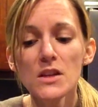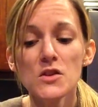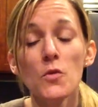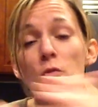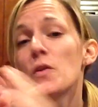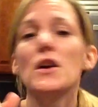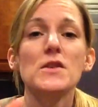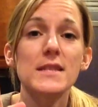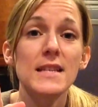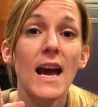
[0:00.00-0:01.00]
So
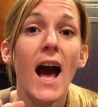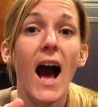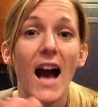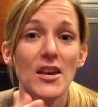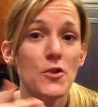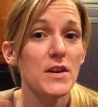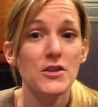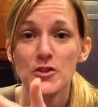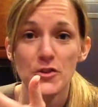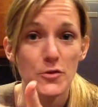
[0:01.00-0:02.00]
first, you
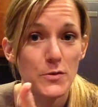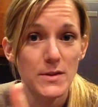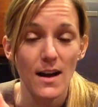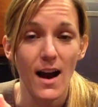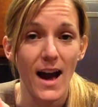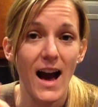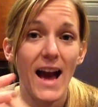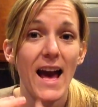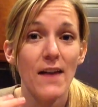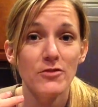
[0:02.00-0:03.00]
can choose,
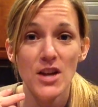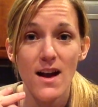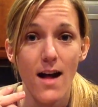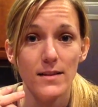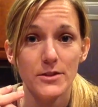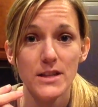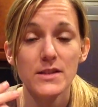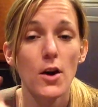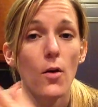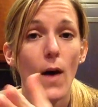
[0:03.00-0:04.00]
I have Shakeology,
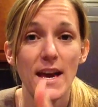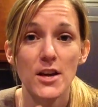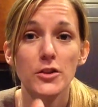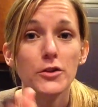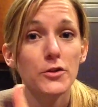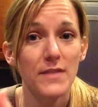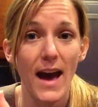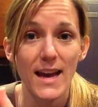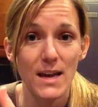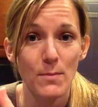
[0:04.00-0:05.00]
so I include
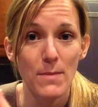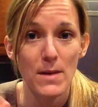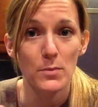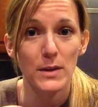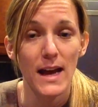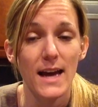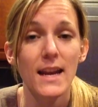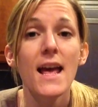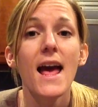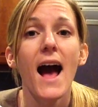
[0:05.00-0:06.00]
that in my meal plan.
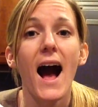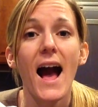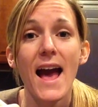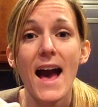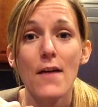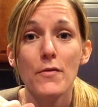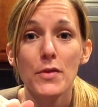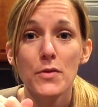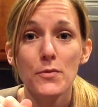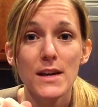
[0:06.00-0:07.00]
I have
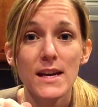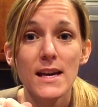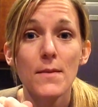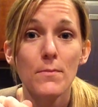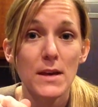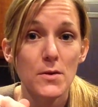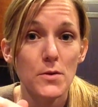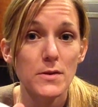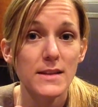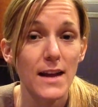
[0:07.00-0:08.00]
3
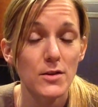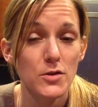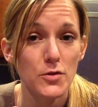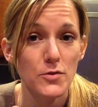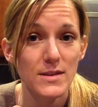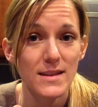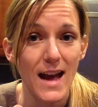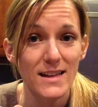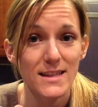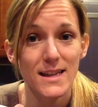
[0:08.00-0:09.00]
meals and 2
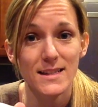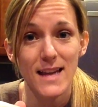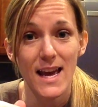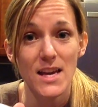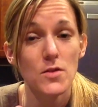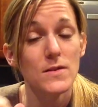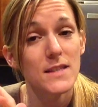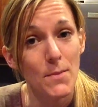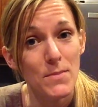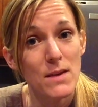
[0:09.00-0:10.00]
snacks a day.
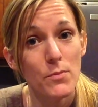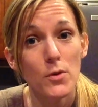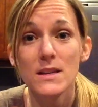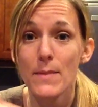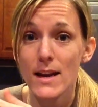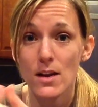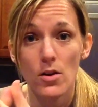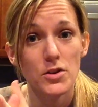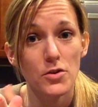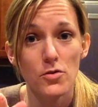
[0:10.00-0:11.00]
Some people, depending
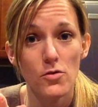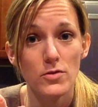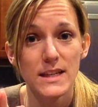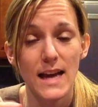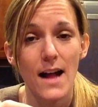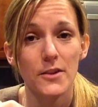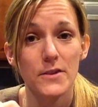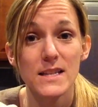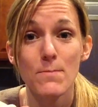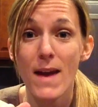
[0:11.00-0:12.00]
on your goals and
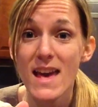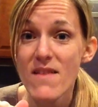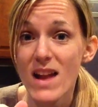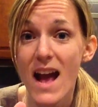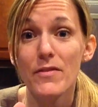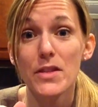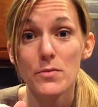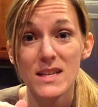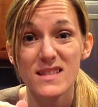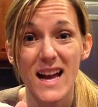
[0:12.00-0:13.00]
calories, may even have
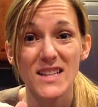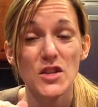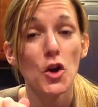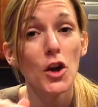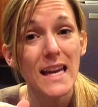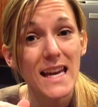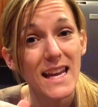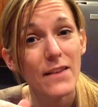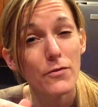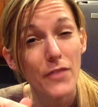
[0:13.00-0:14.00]
3 snacks. So you're
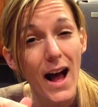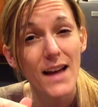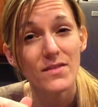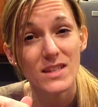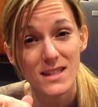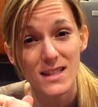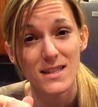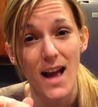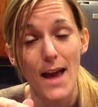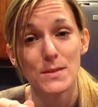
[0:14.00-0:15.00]
eating 5 to 6
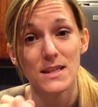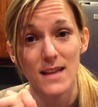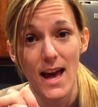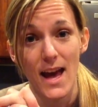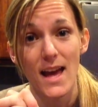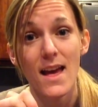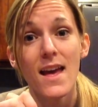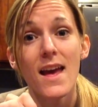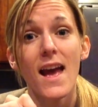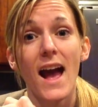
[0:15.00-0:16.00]
times a day.
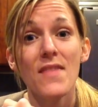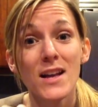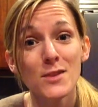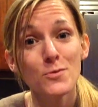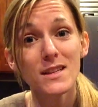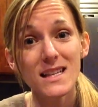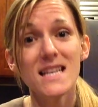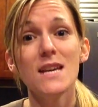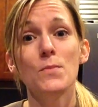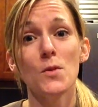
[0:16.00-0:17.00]
And that's really to
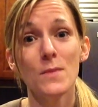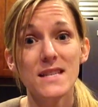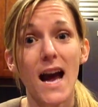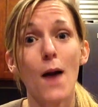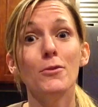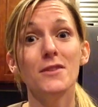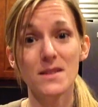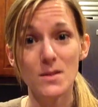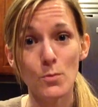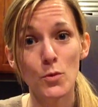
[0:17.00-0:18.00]
keep your
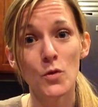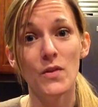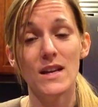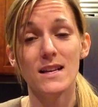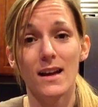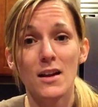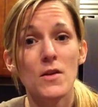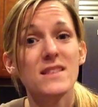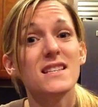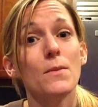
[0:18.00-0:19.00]
metabolism moving. And I know
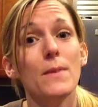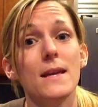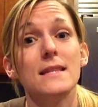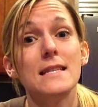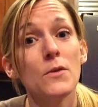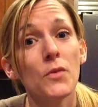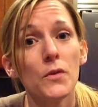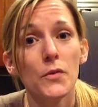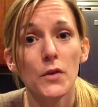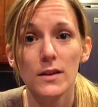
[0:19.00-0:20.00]
that's gonna be
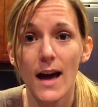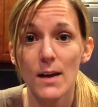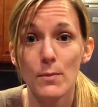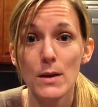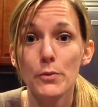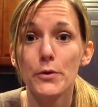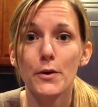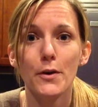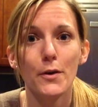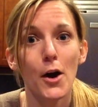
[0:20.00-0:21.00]
different for a lot of people who
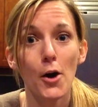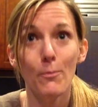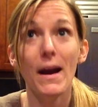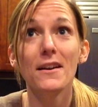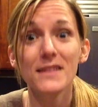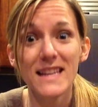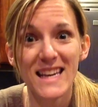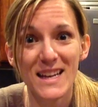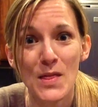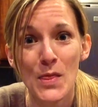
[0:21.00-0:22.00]
are barely
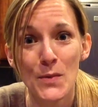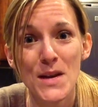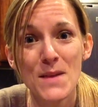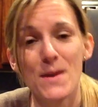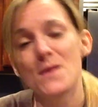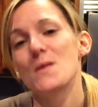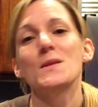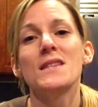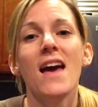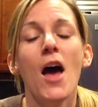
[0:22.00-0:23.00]
get in 3
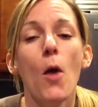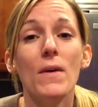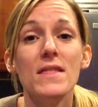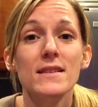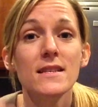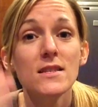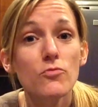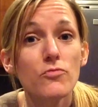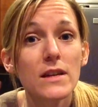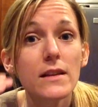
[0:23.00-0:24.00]
meals, but this is
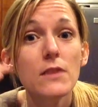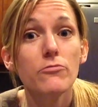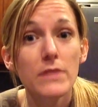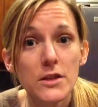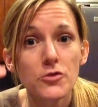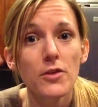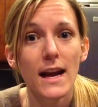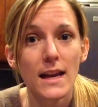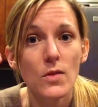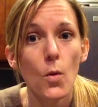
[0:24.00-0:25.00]
really
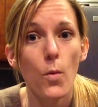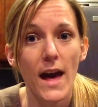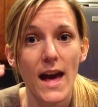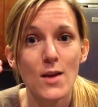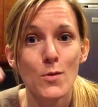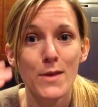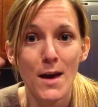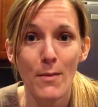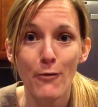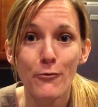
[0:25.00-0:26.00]
retraining the way you think
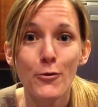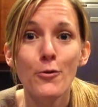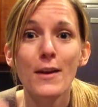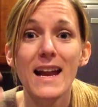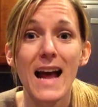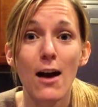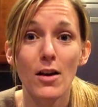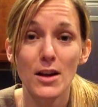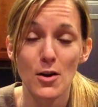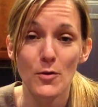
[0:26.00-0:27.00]
about food and how,
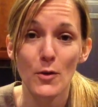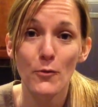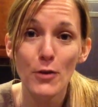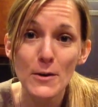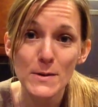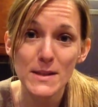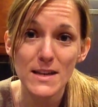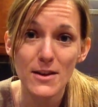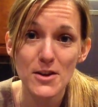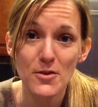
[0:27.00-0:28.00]
the
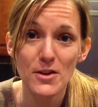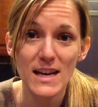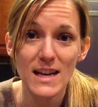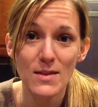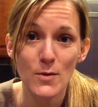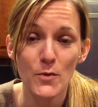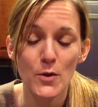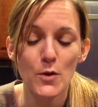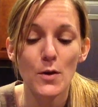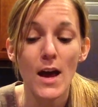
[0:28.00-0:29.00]
frequency that you're eating the
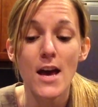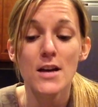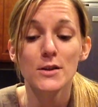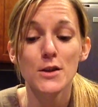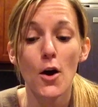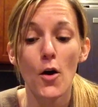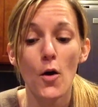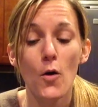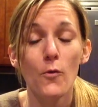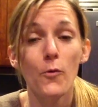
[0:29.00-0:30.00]
food.
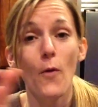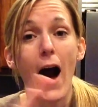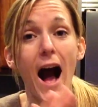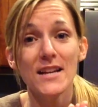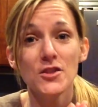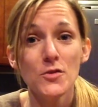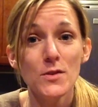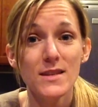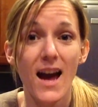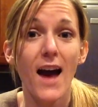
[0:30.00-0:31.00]
So I
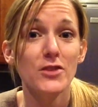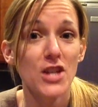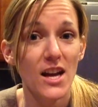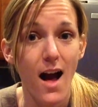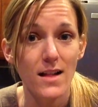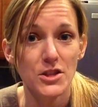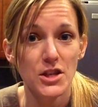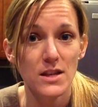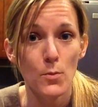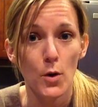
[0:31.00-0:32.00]
choose to have
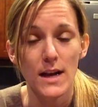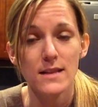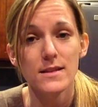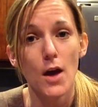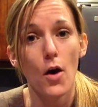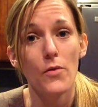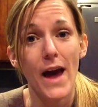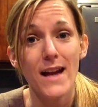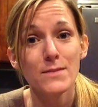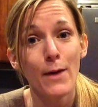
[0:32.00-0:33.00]
Shakeology in the morning. So
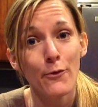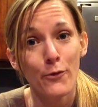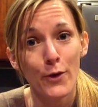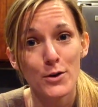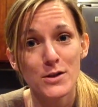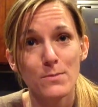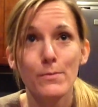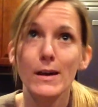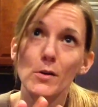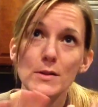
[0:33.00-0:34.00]
that is my first
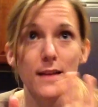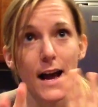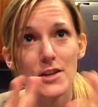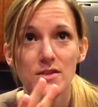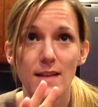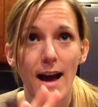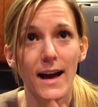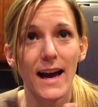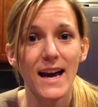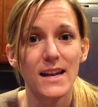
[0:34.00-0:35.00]
meal / snack.
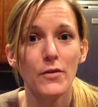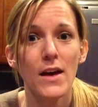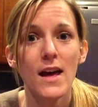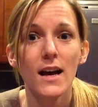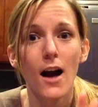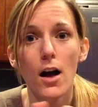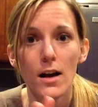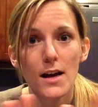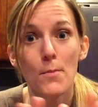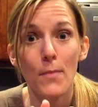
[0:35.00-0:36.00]
I kind
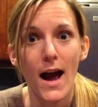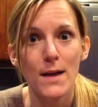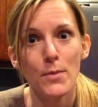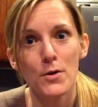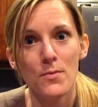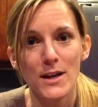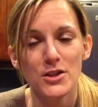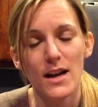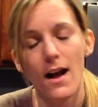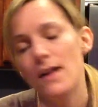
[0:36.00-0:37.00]
of combine both my
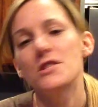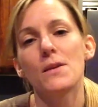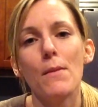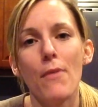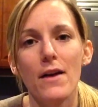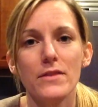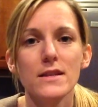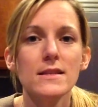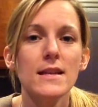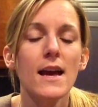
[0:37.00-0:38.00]
Shakeology and my
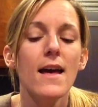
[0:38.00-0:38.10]
breakfast.